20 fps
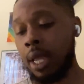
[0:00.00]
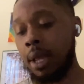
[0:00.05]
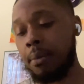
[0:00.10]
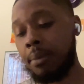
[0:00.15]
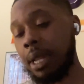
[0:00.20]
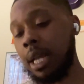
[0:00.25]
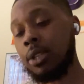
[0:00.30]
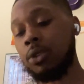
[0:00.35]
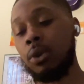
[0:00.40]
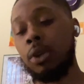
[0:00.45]

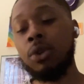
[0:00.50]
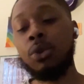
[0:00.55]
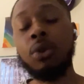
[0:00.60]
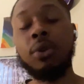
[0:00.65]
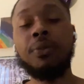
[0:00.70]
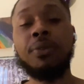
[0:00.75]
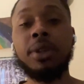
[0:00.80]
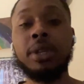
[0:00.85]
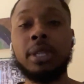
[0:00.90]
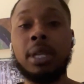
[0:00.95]
But that's going to do
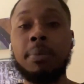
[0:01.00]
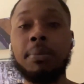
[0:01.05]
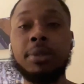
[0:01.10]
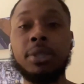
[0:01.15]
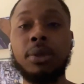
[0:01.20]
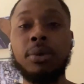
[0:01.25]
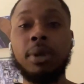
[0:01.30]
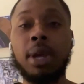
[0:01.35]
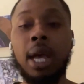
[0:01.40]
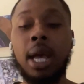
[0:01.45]
it for this
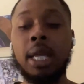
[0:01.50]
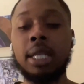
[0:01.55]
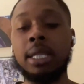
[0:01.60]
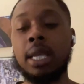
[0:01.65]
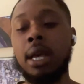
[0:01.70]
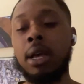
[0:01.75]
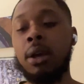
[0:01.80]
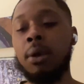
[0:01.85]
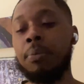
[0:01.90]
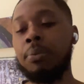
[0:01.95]
episode, guys.
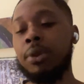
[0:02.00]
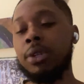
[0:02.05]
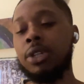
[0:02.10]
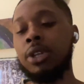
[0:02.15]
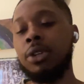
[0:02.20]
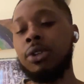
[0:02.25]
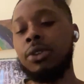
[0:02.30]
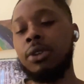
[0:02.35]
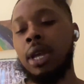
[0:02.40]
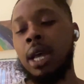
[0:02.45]
I
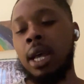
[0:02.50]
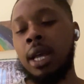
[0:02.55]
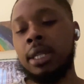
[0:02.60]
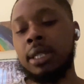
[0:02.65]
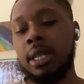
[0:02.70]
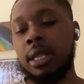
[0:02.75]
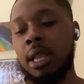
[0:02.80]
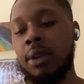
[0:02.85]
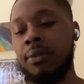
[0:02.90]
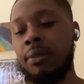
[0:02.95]
appreciate you guys
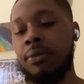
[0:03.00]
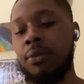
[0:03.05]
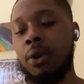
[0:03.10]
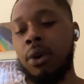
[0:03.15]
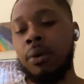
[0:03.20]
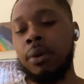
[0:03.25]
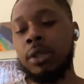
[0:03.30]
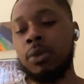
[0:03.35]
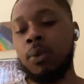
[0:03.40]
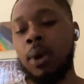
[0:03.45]
and love you for
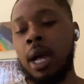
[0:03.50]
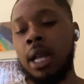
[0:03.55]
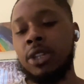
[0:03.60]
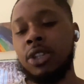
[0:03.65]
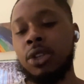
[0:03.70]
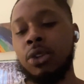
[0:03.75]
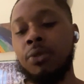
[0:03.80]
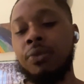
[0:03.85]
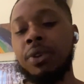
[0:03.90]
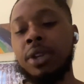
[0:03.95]
always
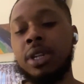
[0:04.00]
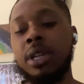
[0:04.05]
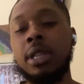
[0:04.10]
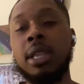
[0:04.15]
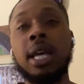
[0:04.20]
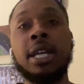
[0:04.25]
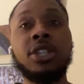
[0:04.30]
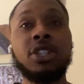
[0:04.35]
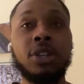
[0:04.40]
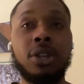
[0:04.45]
watching. Don't forget to
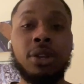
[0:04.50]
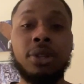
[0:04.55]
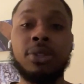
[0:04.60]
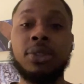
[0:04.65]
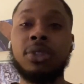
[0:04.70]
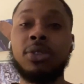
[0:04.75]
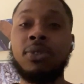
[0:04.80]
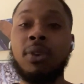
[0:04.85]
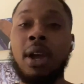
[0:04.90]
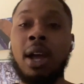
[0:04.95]
like, share, and
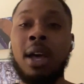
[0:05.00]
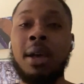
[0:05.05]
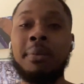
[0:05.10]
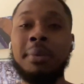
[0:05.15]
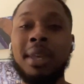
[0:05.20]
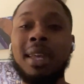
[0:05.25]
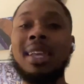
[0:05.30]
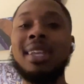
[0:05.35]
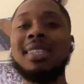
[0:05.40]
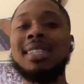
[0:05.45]
subscribe.
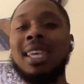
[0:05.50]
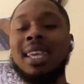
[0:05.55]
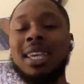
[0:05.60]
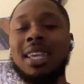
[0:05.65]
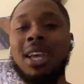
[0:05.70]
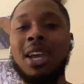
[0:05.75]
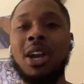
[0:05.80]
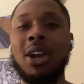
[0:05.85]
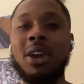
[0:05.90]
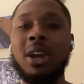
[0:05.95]
Take
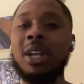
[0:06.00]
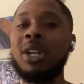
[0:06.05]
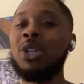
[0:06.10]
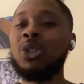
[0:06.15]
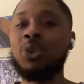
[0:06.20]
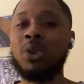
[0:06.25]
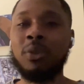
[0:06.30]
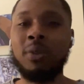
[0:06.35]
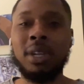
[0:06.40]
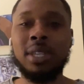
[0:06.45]
care and
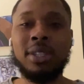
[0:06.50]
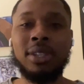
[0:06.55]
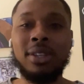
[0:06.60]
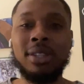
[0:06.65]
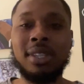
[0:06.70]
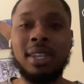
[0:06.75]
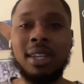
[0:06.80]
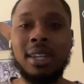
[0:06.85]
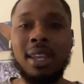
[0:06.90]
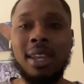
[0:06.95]
enjoy the rest of your
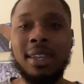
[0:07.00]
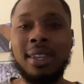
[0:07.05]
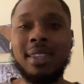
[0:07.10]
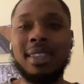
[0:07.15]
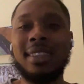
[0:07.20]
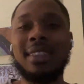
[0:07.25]
Sunday.